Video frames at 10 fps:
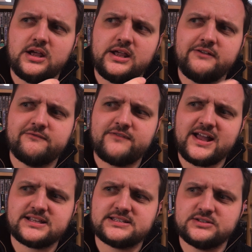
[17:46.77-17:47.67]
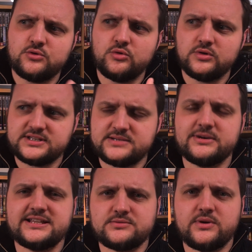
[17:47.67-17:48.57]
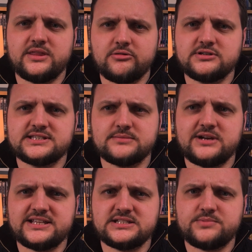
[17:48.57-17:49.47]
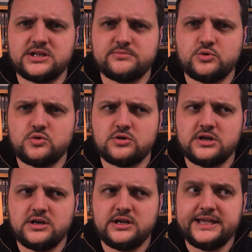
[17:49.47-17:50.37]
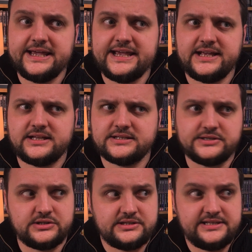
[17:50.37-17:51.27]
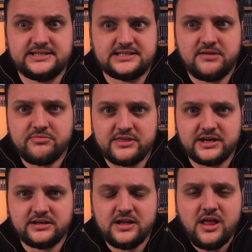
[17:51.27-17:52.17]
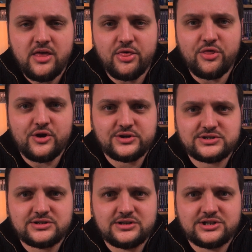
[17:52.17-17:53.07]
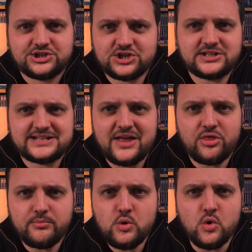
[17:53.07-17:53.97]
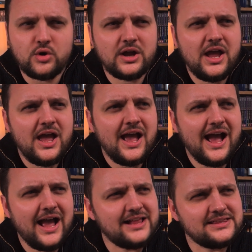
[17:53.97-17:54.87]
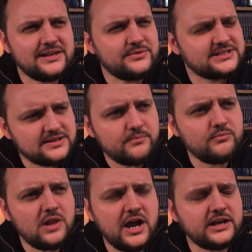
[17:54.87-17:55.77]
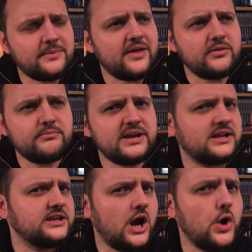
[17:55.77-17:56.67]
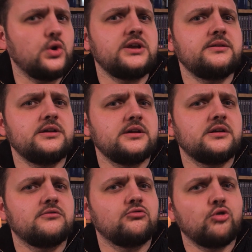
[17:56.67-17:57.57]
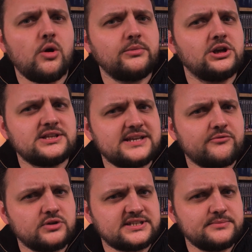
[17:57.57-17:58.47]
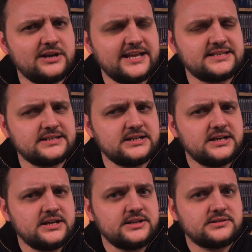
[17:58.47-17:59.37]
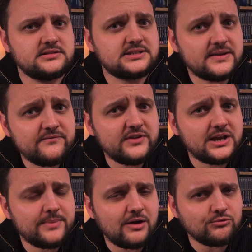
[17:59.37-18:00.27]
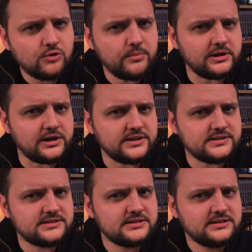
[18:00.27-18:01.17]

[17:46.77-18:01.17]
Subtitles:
infected or assimilated, when they were assimilated by the Borg, it did something that shut down the Borg. And there was some line about them being the only Romulans ever assimilated. So something about Romulans